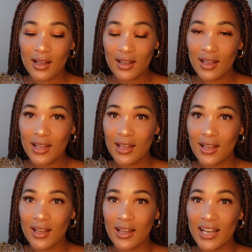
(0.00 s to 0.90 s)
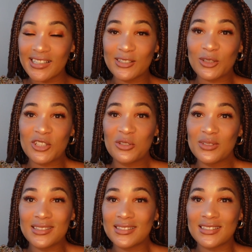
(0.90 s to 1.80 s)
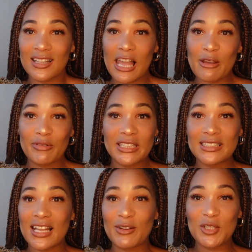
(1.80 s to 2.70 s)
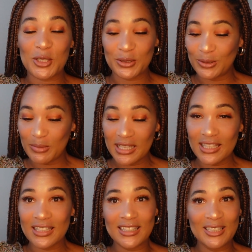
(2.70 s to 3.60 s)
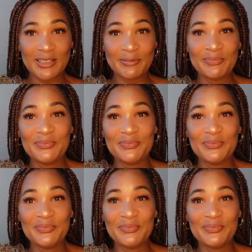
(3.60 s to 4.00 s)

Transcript: I did not choose this life. This life chose me.